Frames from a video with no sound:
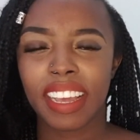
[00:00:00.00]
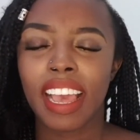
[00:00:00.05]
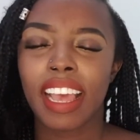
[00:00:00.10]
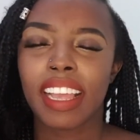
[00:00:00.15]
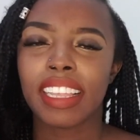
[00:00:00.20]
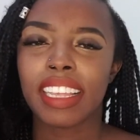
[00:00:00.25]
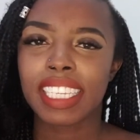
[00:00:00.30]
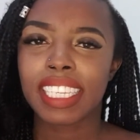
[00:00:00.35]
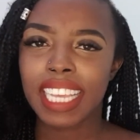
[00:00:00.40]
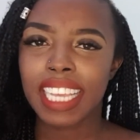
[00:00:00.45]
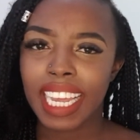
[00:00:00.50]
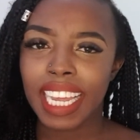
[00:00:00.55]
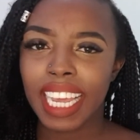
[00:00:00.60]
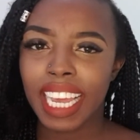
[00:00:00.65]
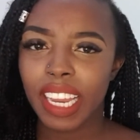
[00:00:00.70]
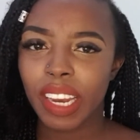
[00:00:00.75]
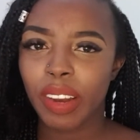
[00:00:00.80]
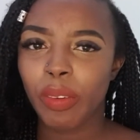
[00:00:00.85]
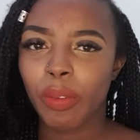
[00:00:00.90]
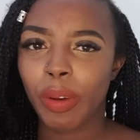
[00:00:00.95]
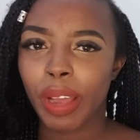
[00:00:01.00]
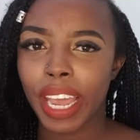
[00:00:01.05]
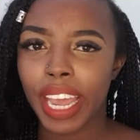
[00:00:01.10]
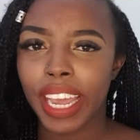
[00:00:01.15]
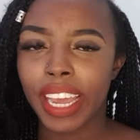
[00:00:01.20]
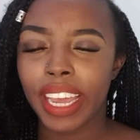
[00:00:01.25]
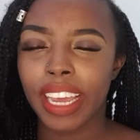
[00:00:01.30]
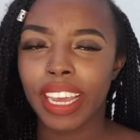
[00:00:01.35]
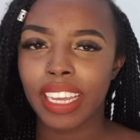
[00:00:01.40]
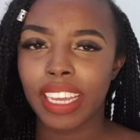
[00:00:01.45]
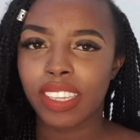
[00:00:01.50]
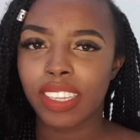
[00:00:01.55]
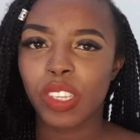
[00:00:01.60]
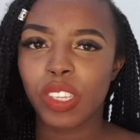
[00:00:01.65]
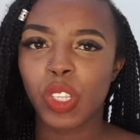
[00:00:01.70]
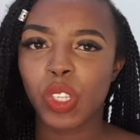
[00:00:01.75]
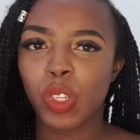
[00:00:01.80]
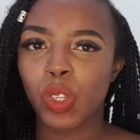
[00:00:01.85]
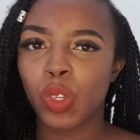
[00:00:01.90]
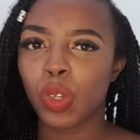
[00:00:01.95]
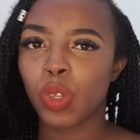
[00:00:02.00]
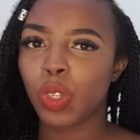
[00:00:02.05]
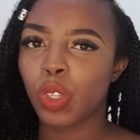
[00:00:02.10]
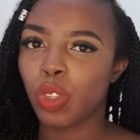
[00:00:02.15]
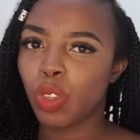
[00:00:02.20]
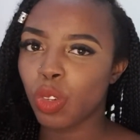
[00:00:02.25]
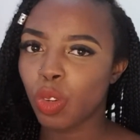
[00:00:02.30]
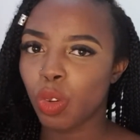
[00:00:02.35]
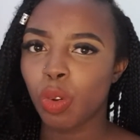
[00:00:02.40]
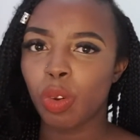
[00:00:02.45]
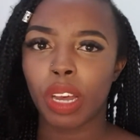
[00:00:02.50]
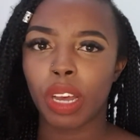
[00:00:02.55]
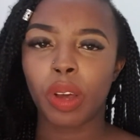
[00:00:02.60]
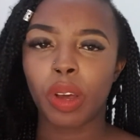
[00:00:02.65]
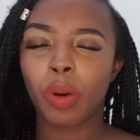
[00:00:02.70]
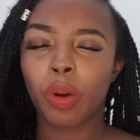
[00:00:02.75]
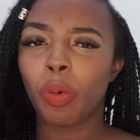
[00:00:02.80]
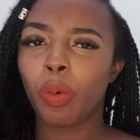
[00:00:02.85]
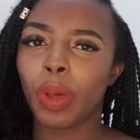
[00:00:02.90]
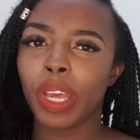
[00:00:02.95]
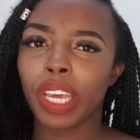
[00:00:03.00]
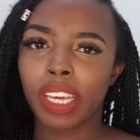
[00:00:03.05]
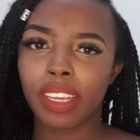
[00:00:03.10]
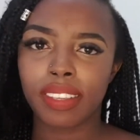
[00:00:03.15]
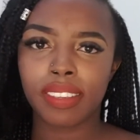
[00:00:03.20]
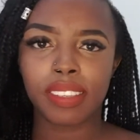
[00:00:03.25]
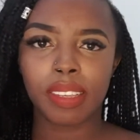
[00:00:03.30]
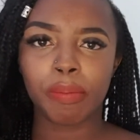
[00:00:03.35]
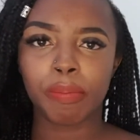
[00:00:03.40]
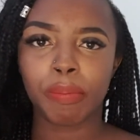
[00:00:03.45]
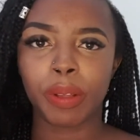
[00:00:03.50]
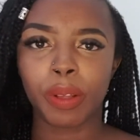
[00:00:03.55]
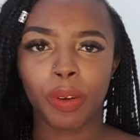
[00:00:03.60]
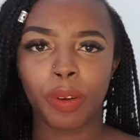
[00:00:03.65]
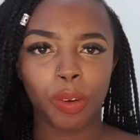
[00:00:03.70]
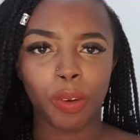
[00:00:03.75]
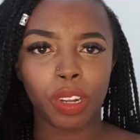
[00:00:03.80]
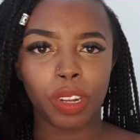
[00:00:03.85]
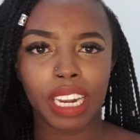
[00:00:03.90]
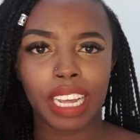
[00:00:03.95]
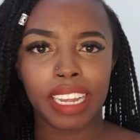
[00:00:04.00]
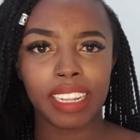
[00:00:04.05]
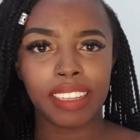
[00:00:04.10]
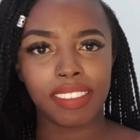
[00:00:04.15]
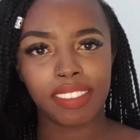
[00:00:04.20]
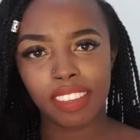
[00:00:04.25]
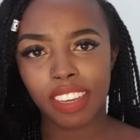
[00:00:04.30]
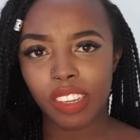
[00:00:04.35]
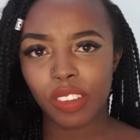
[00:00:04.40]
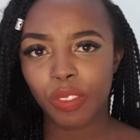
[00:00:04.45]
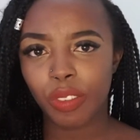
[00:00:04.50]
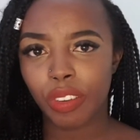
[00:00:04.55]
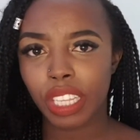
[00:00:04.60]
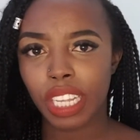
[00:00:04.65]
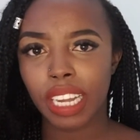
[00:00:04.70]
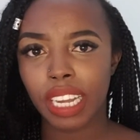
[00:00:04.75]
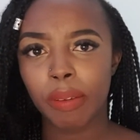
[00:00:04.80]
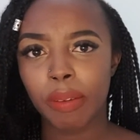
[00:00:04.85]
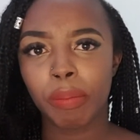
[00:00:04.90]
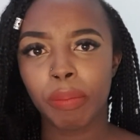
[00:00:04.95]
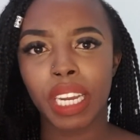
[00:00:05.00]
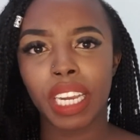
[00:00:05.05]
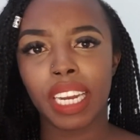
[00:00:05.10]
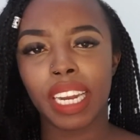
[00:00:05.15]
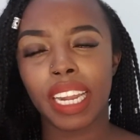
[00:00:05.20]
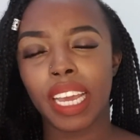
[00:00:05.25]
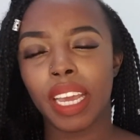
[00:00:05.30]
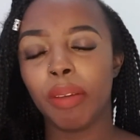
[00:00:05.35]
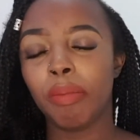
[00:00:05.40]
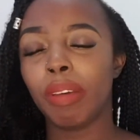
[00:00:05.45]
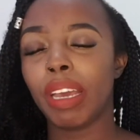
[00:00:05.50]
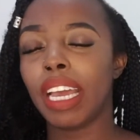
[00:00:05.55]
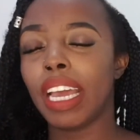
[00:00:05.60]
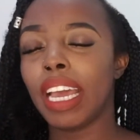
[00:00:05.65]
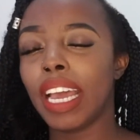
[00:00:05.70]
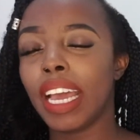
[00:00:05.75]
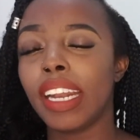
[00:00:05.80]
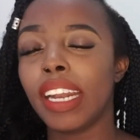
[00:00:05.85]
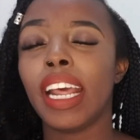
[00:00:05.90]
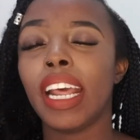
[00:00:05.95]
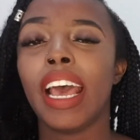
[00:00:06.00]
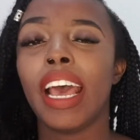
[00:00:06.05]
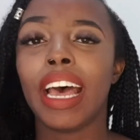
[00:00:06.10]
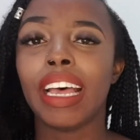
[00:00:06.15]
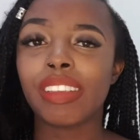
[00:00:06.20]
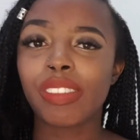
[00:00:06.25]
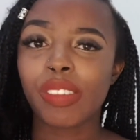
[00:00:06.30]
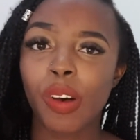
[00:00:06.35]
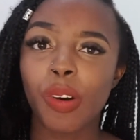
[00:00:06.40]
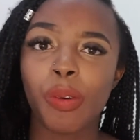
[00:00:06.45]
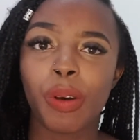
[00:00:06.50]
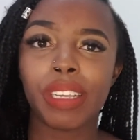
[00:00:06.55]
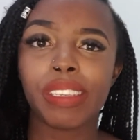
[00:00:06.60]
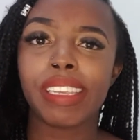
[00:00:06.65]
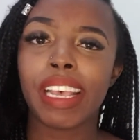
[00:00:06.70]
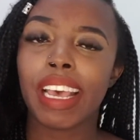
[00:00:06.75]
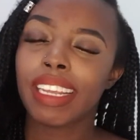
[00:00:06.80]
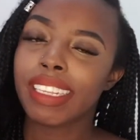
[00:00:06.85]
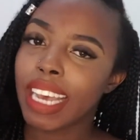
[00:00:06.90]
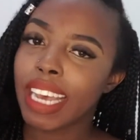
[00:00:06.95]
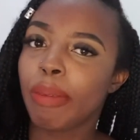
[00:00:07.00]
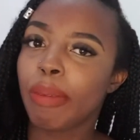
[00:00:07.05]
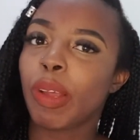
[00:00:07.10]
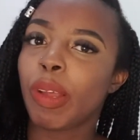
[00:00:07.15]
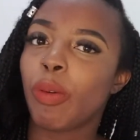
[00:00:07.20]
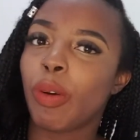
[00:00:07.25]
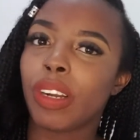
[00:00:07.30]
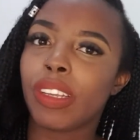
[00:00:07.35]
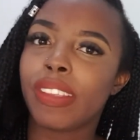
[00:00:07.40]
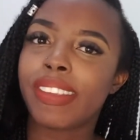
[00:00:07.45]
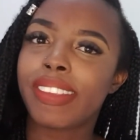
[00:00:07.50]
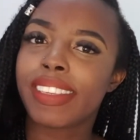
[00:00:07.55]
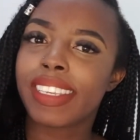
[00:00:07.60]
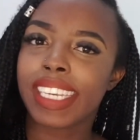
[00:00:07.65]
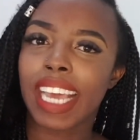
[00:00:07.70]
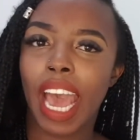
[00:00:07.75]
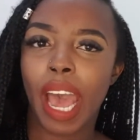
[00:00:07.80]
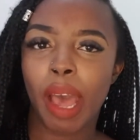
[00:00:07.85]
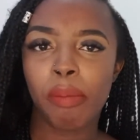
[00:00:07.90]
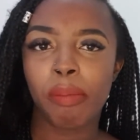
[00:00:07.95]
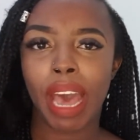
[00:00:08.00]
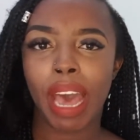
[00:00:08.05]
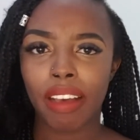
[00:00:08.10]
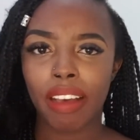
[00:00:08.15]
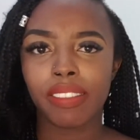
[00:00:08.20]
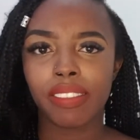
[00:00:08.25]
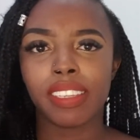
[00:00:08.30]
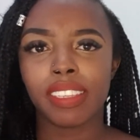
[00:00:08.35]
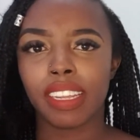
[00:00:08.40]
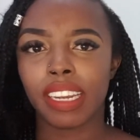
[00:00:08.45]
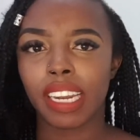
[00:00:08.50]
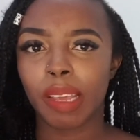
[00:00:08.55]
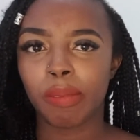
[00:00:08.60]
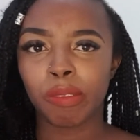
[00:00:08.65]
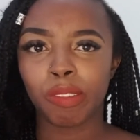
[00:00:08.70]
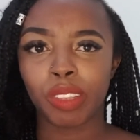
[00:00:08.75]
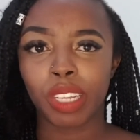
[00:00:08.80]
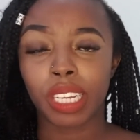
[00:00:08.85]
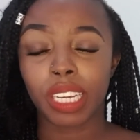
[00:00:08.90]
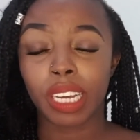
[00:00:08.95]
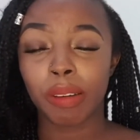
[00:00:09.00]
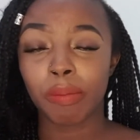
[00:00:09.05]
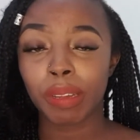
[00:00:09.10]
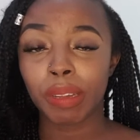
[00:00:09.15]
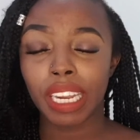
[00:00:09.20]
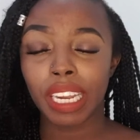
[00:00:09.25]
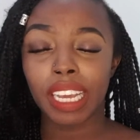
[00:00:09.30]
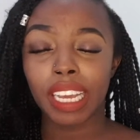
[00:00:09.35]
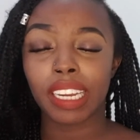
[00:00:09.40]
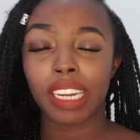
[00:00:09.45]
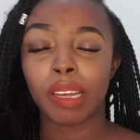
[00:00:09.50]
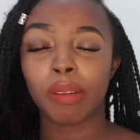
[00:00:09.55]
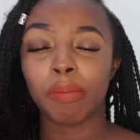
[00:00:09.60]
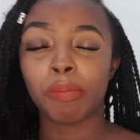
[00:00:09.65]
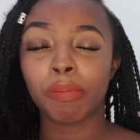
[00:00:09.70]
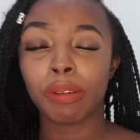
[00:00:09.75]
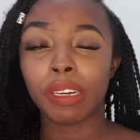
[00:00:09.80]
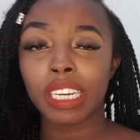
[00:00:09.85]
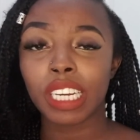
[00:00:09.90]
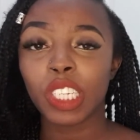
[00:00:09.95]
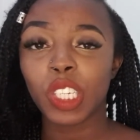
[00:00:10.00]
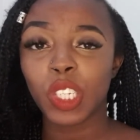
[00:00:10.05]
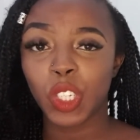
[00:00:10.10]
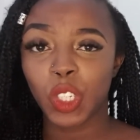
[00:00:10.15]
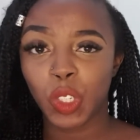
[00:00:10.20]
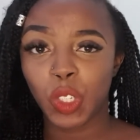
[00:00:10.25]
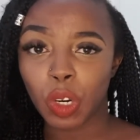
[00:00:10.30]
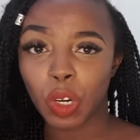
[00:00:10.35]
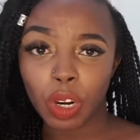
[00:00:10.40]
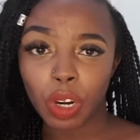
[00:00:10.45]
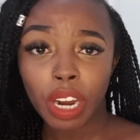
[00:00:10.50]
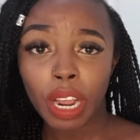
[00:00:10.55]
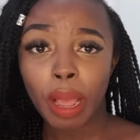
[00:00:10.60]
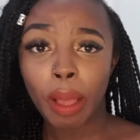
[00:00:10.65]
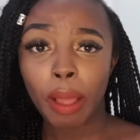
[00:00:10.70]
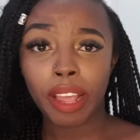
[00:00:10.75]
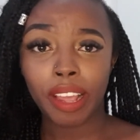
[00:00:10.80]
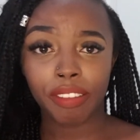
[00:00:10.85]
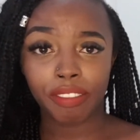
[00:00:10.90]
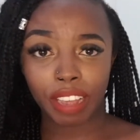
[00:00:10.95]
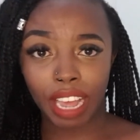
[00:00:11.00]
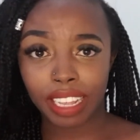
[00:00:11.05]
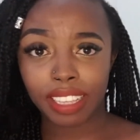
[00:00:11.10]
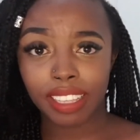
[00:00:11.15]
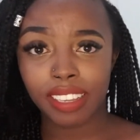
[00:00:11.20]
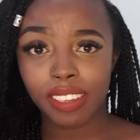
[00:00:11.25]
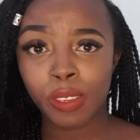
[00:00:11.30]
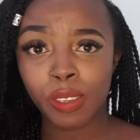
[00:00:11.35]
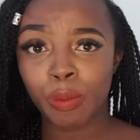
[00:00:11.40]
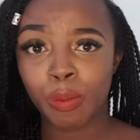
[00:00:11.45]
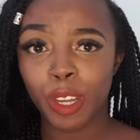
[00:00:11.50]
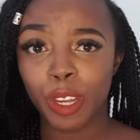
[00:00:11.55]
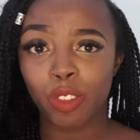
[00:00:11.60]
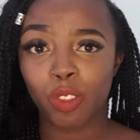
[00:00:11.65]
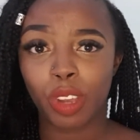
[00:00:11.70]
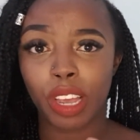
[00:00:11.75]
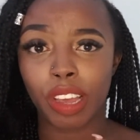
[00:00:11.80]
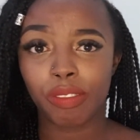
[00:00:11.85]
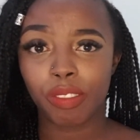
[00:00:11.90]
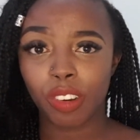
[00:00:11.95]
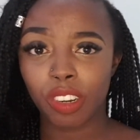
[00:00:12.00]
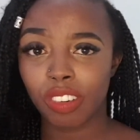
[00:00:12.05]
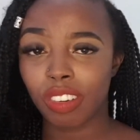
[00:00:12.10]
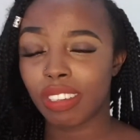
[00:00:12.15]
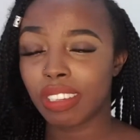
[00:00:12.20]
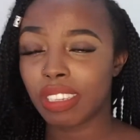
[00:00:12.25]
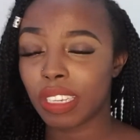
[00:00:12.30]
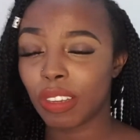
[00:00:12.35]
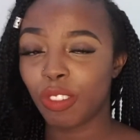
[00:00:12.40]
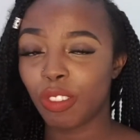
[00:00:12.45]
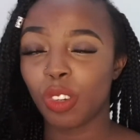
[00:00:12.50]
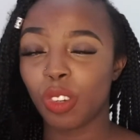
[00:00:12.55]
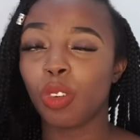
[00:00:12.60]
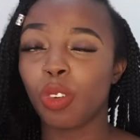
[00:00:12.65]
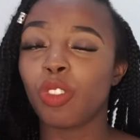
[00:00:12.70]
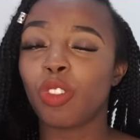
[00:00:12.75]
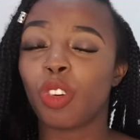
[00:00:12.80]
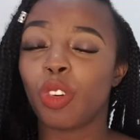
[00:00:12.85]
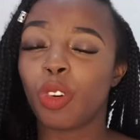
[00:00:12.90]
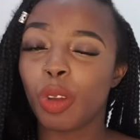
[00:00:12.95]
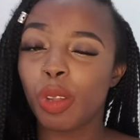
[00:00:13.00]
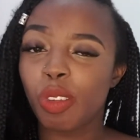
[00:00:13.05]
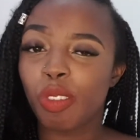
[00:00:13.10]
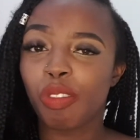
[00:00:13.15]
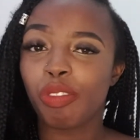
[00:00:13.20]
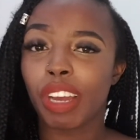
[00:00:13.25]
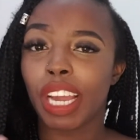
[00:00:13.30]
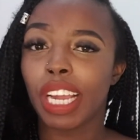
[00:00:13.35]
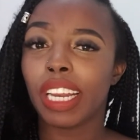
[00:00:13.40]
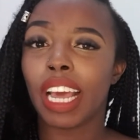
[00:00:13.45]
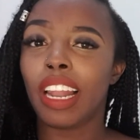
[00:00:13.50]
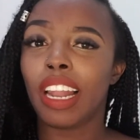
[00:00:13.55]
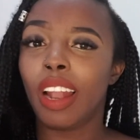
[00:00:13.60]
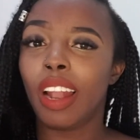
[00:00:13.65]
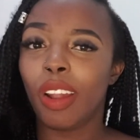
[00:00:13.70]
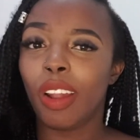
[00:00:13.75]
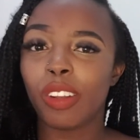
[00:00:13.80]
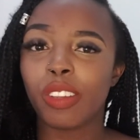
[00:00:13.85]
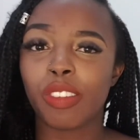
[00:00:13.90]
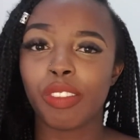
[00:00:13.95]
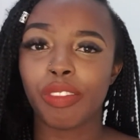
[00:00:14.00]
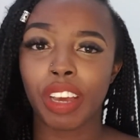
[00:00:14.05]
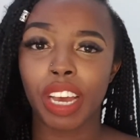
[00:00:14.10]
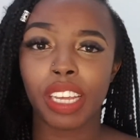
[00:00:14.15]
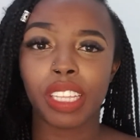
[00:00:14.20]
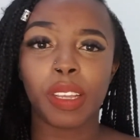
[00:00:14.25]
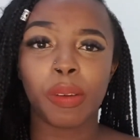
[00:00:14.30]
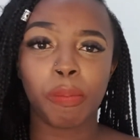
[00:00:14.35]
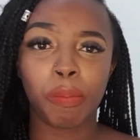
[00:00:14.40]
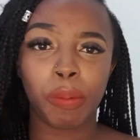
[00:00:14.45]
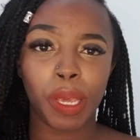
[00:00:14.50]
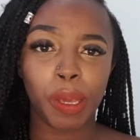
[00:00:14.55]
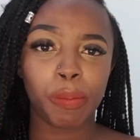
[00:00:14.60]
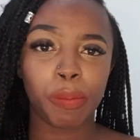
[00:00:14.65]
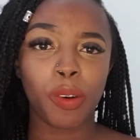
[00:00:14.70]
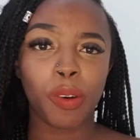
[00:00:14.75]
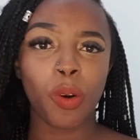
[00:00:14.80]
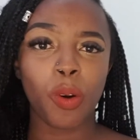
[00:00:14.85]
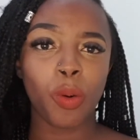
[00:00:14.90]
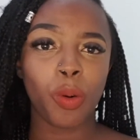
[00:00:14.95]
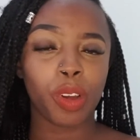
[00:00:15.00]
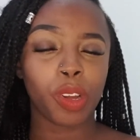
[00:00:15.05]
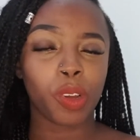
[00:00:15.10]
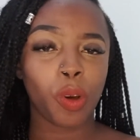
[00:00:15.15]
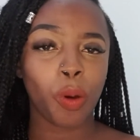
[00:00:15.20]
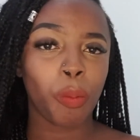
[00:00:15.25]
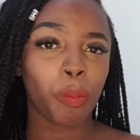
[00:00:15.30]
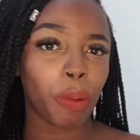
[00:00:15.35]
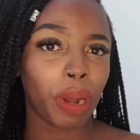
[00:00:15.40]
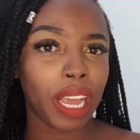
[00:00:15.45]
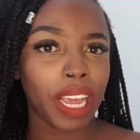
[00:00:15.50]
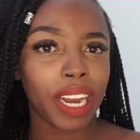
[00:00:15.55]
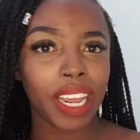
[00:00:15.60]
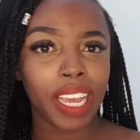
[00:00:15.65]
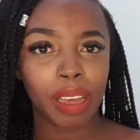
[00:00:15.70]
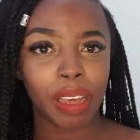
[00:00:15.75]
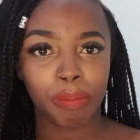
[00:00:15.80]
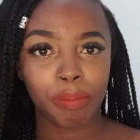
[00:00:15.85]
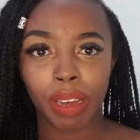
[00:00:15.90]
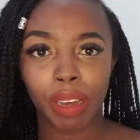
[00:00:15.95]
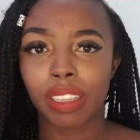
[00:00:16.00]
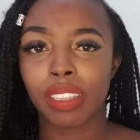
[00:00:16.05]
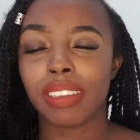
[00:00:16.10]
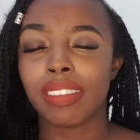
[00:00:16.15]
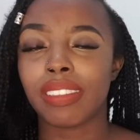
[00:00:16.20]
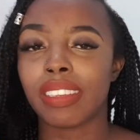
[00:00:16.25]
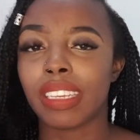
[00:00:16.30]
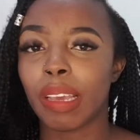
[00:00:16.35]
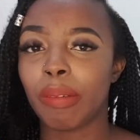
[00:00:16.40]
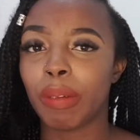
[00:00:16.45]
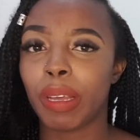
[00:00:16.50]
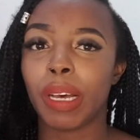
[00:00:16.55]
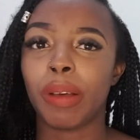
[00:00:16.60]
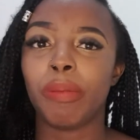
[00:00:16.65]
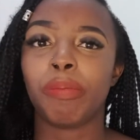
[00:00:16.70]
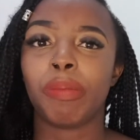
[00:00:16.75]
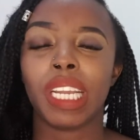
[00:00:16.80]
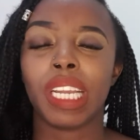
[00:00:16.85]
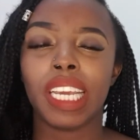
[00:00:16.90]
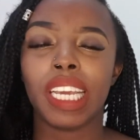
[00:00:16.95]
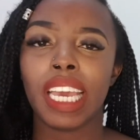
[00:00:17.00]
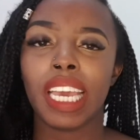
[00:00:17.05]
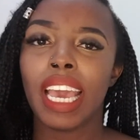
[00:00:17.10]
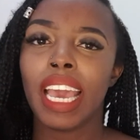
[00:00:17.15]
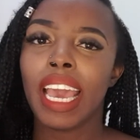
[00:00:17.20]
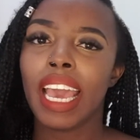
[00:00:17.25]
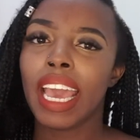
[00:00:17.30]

The second way is to do a quick, simple online search for the company name, and as always, type the word scam after the name of the company. And I'm pretty sure if at this point you have not received your goods, you're going to find a lot of other people who are complaining about the same company.